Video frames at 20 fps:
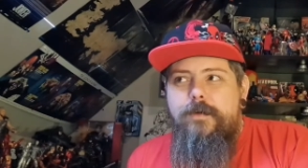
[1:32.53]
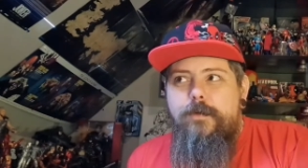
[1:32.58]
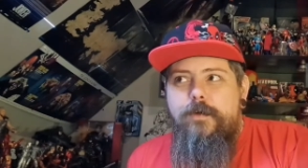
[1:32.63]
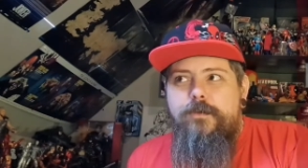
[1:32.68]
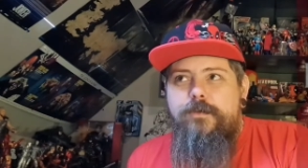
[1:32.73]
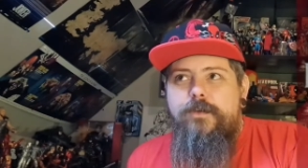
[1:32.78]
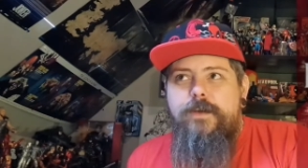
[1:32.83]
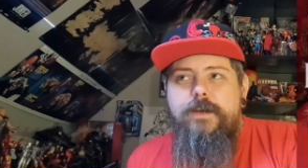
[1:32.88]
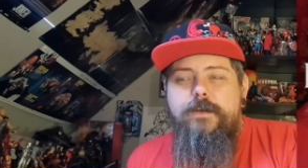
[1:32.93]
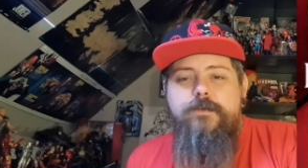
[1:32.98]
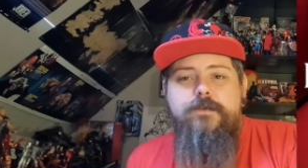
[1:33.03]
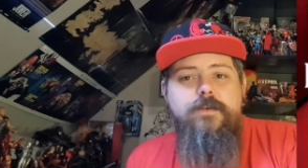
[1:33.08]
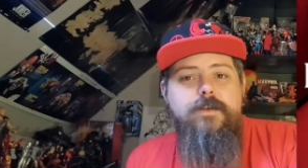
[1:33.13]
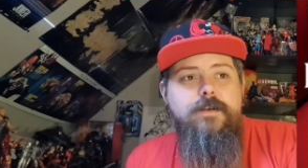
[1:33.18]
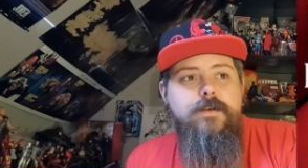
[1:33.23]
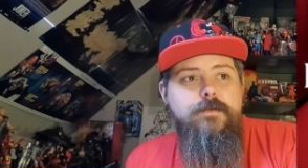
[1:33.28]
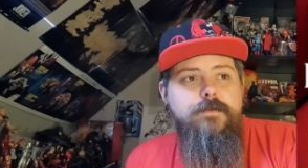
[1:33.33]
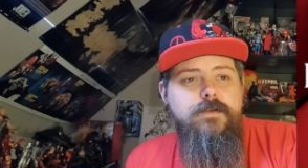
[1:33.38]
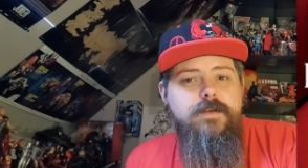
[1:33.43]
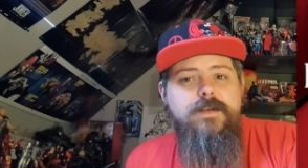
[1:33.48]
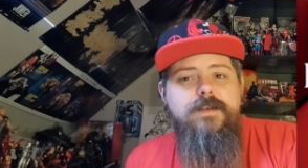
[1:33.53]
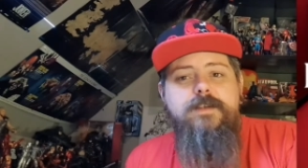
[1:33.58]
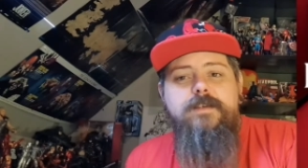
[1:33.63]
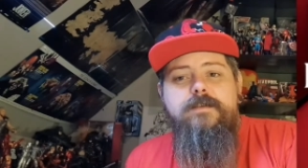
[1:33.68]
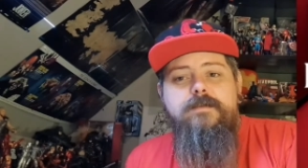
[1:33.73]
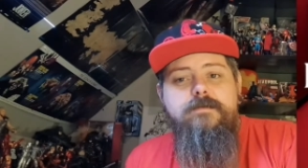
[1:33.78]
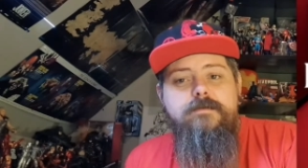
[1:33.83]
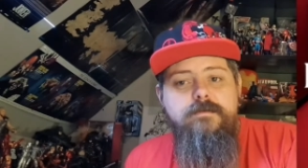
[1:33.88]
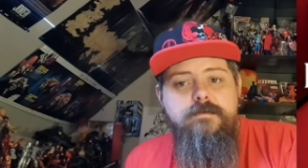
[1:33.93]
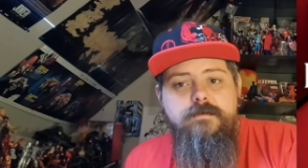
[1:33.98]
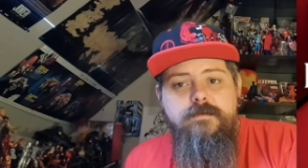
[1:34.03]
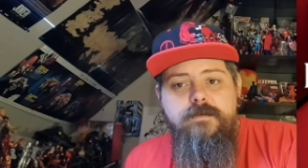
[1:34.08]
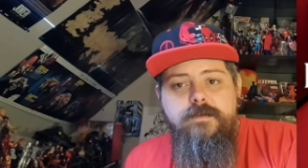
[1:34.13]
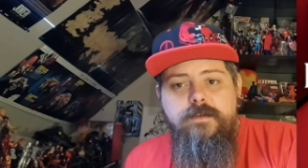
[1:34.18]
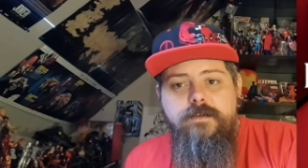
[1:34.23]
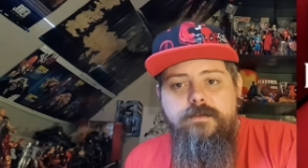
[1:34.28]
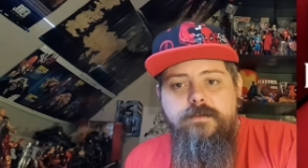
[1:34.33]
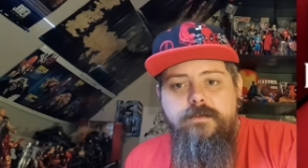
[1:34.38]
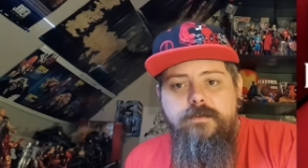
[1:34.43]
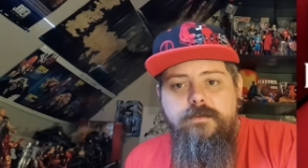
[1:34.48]
I watched a trailer, I was like,
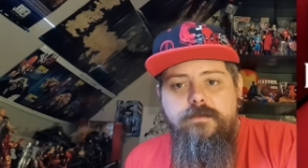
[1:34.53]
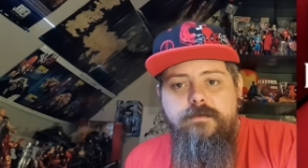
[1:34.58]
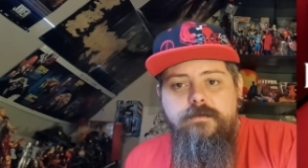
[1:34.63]
there's